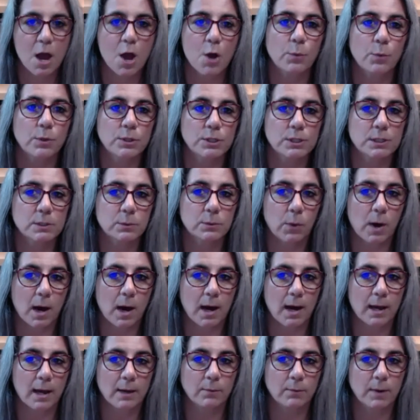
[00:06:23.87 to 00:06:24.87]
which is
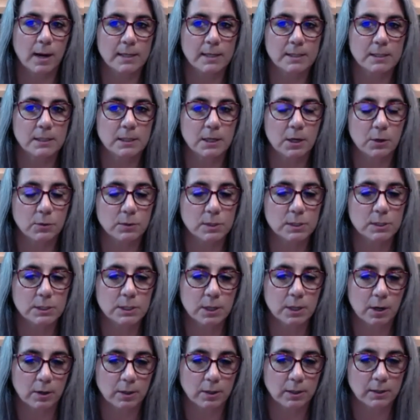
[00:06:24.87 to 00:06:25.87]
why Right to Know
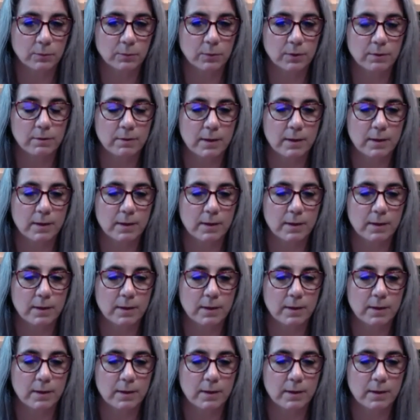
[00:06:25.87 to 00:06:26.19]
started with